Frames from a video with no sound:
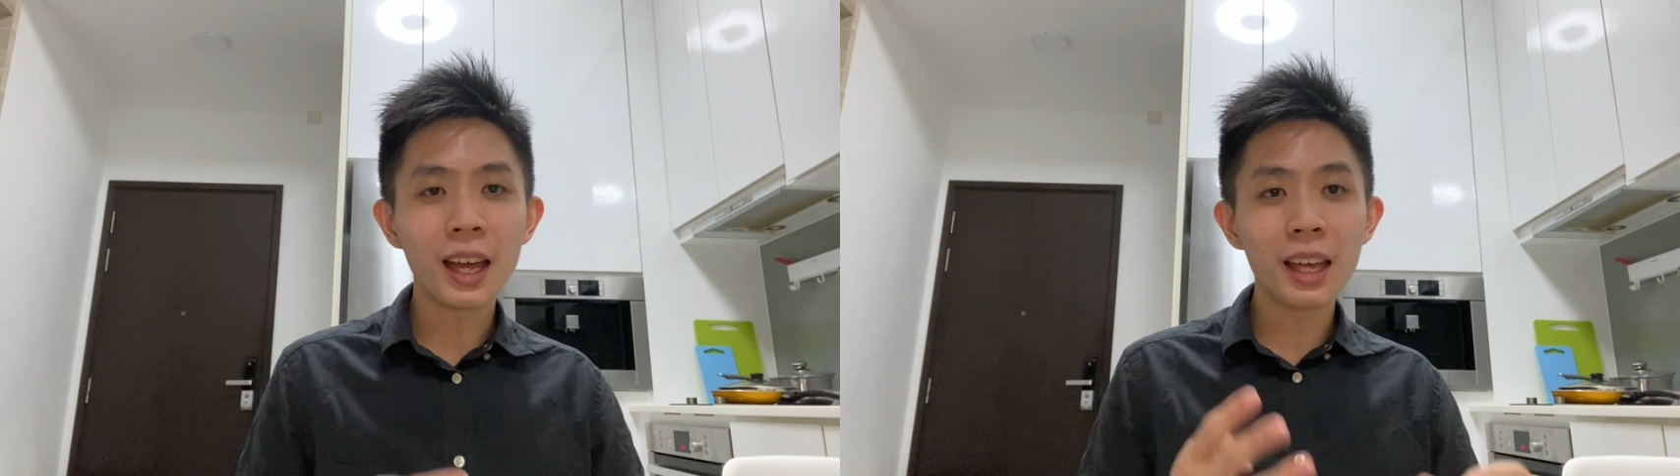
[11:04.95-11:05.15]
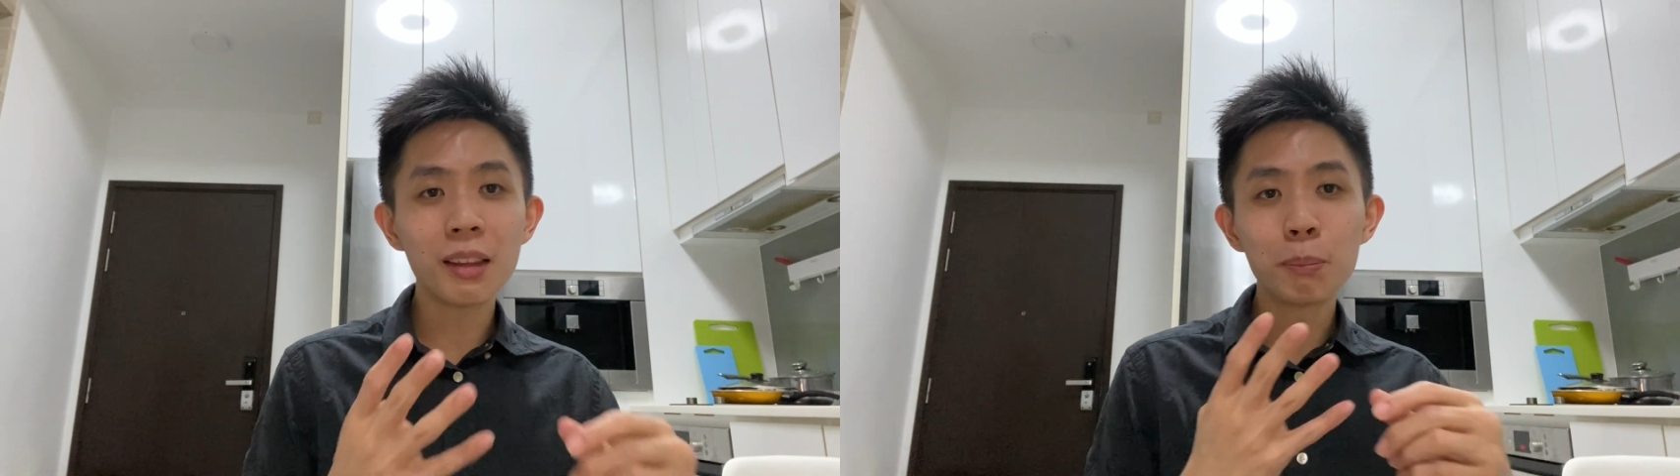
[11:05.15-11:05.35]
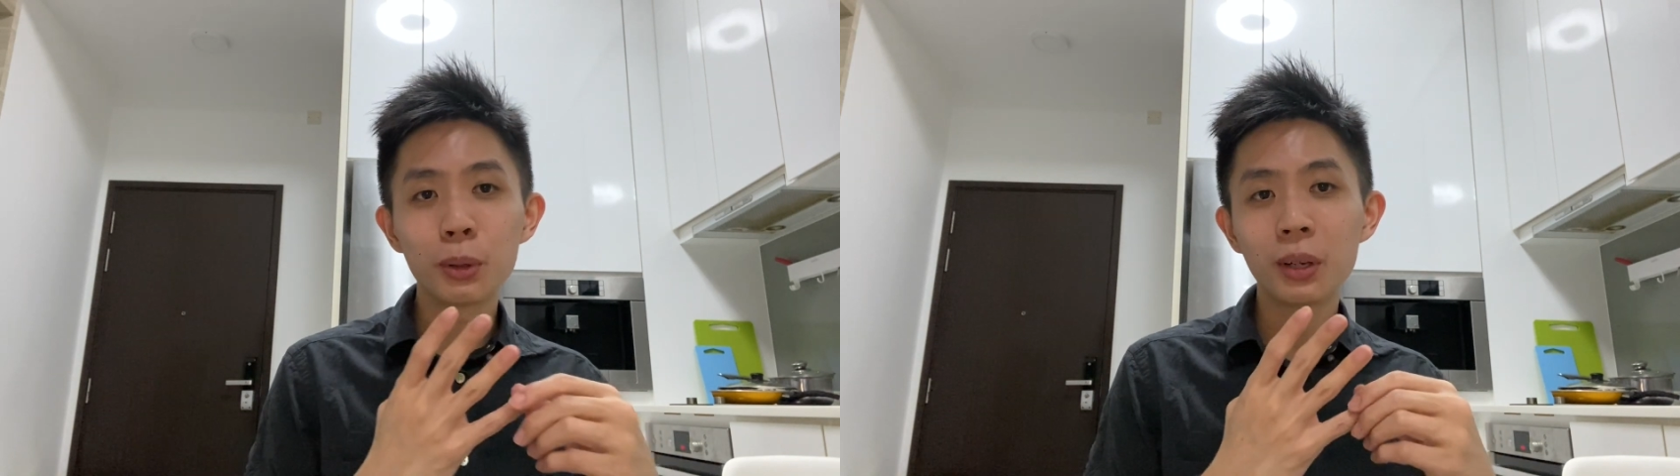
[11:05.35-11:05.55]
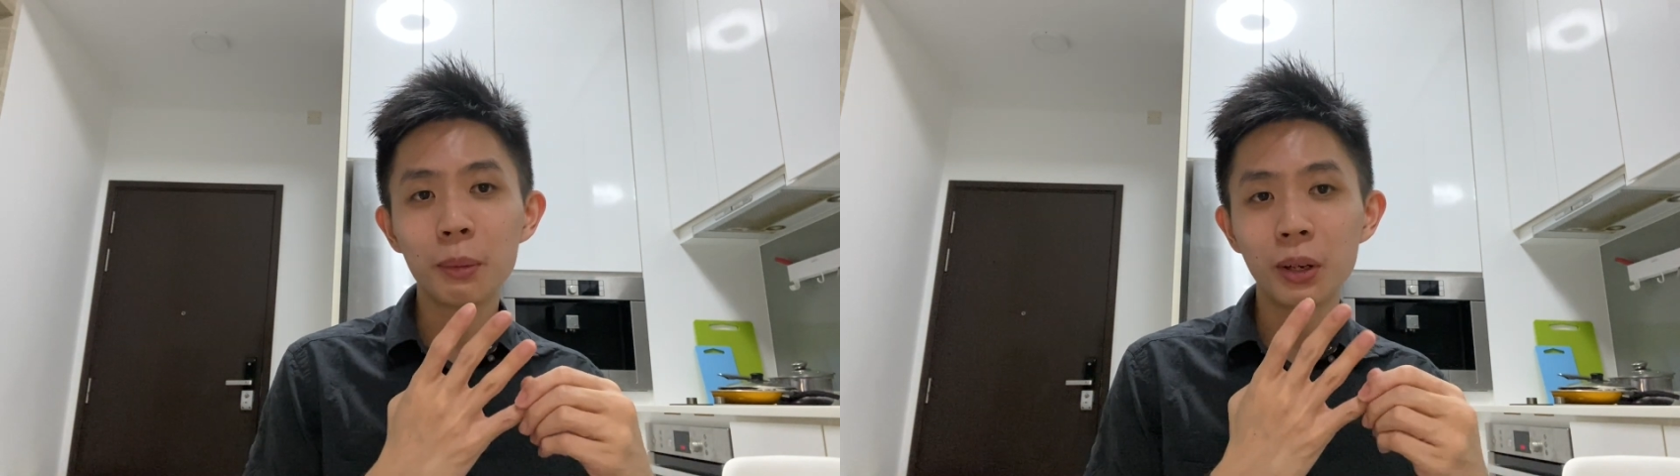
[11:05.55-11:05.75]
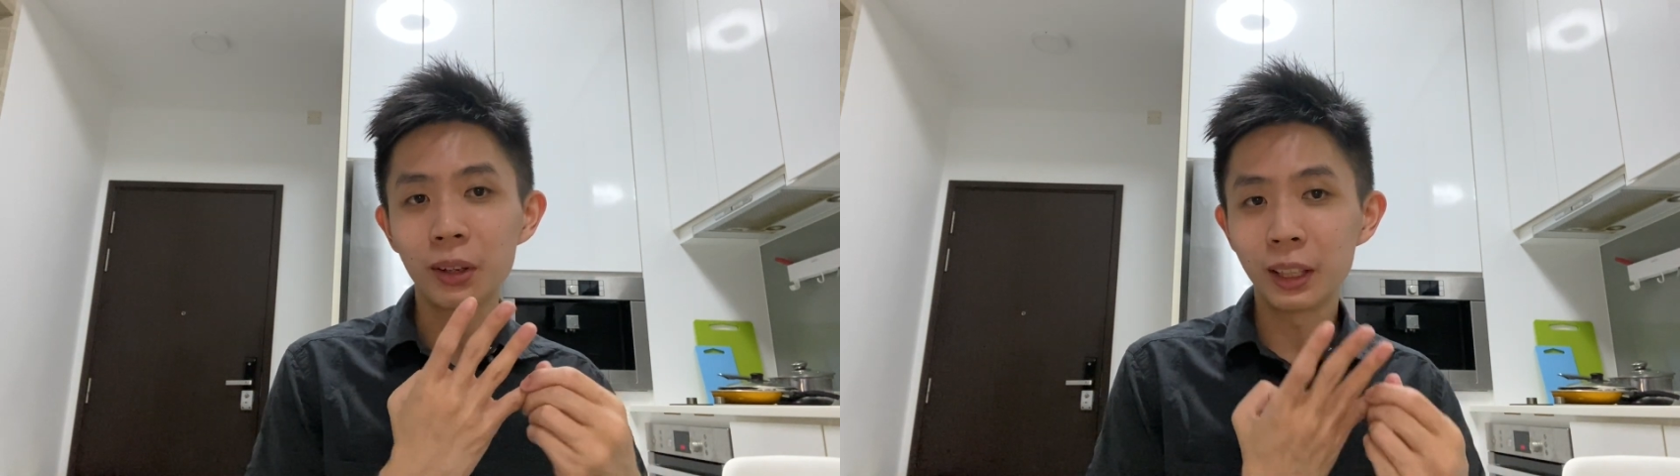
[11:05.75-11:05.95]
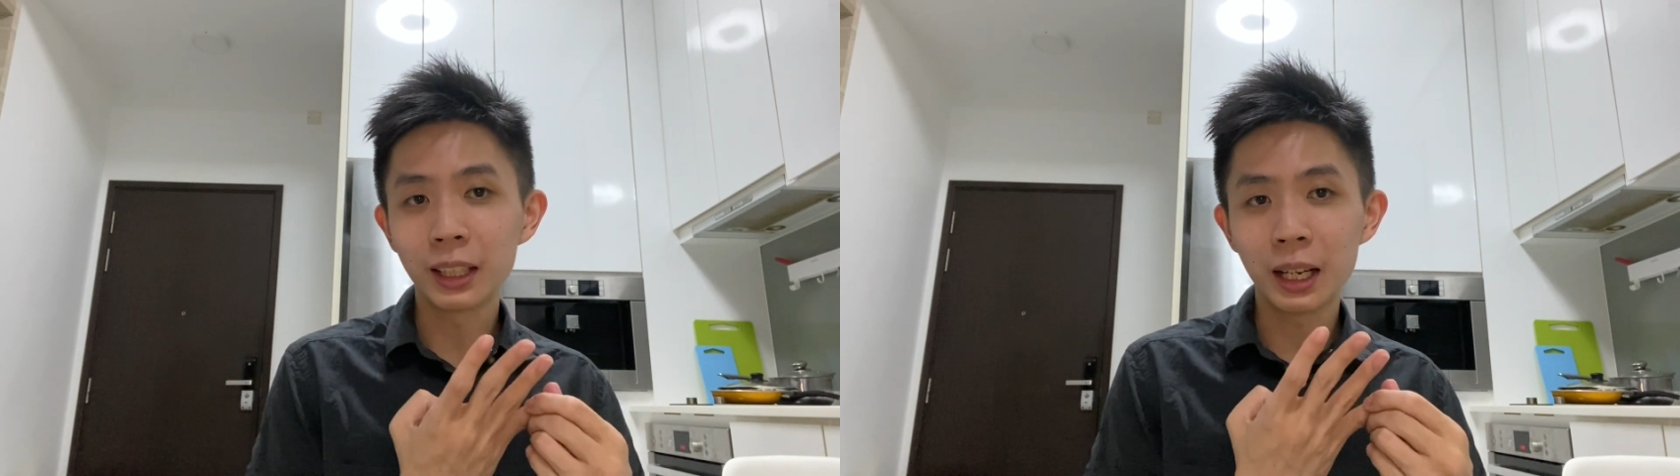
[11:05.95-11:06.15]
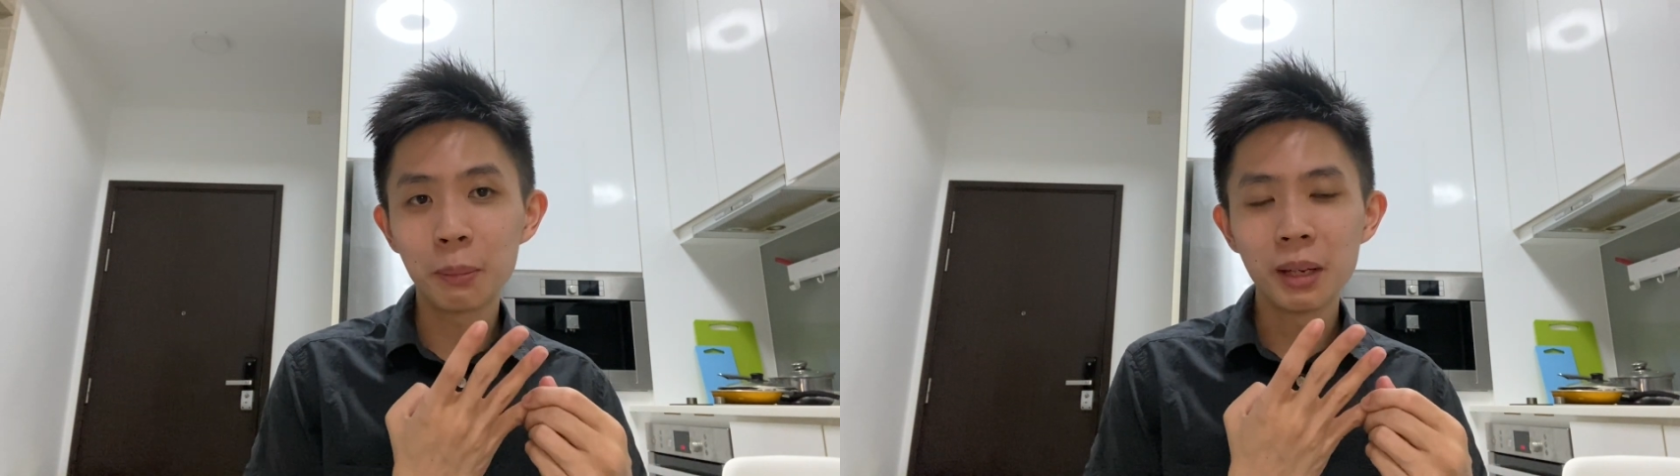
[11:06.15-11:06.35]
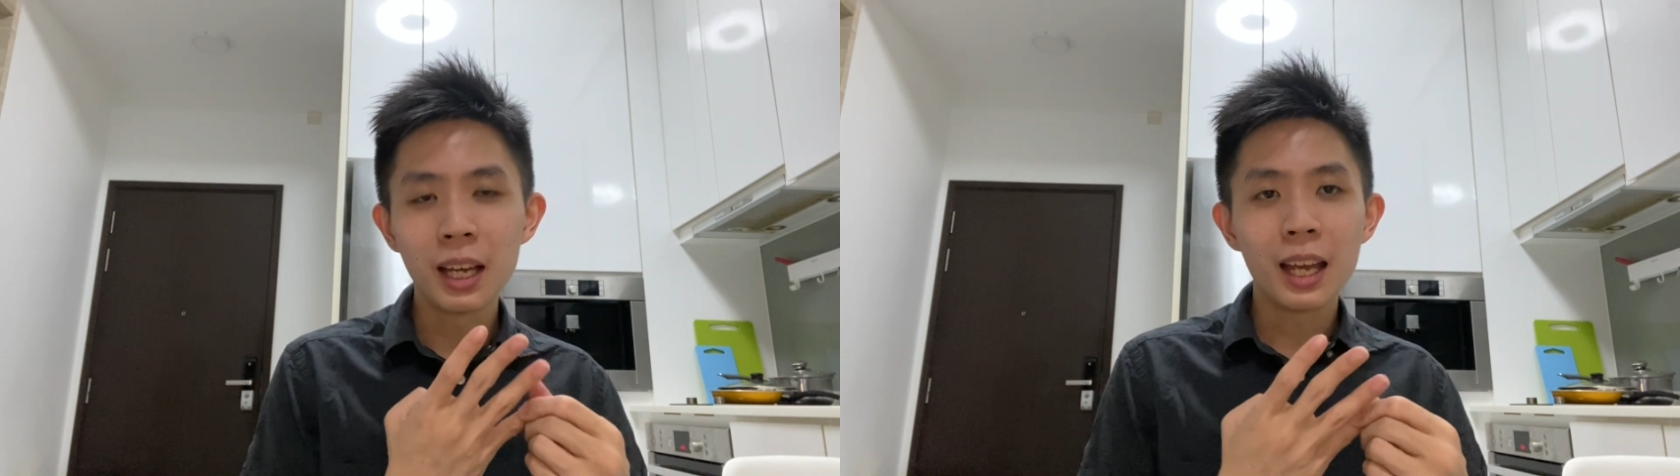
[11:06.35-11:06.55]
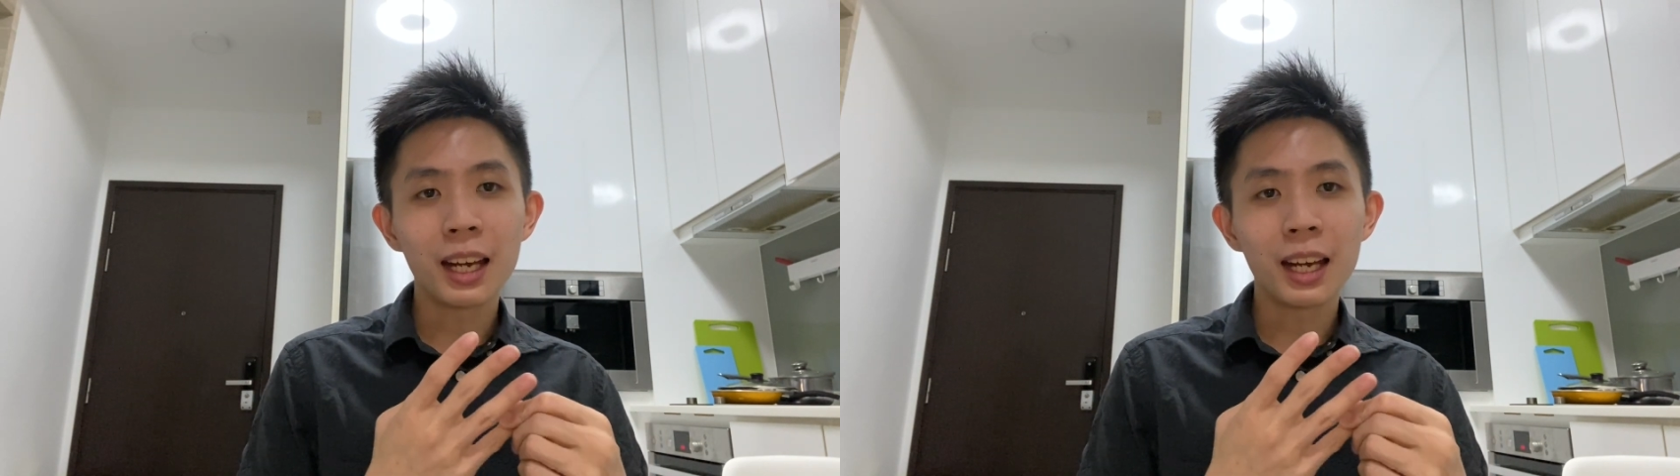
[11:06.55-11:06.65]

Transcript: and build up your income.